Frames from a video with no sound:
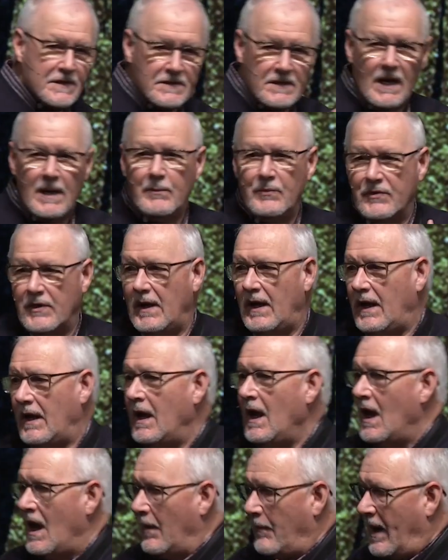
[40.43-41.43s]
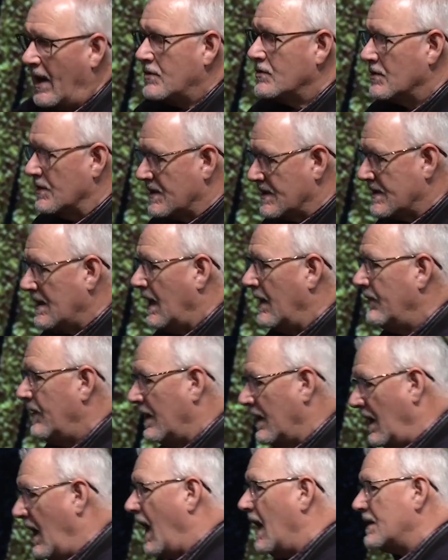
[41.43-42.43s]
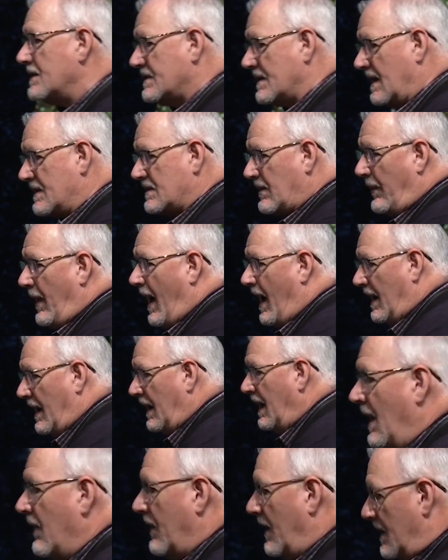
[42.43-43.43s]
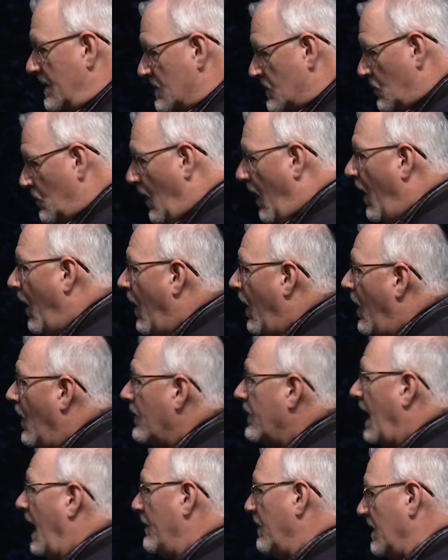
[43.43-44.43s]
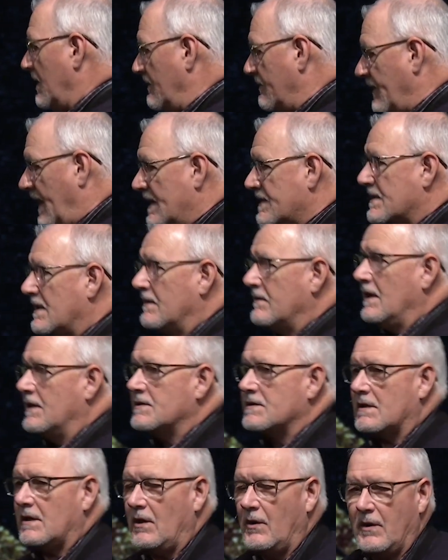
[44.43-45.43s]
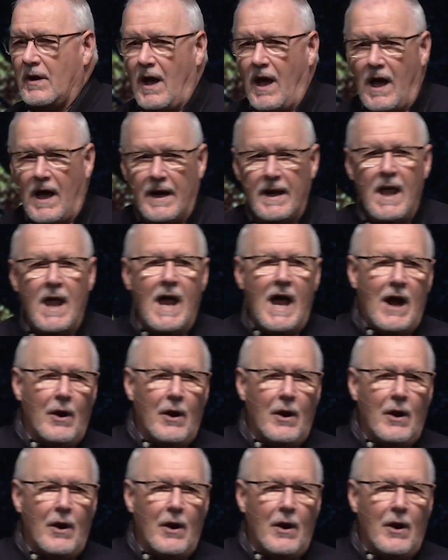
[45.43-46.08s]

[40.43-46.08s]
same thing about your sin that God says about it, that it's wrong, that I'm confessing this to you, God.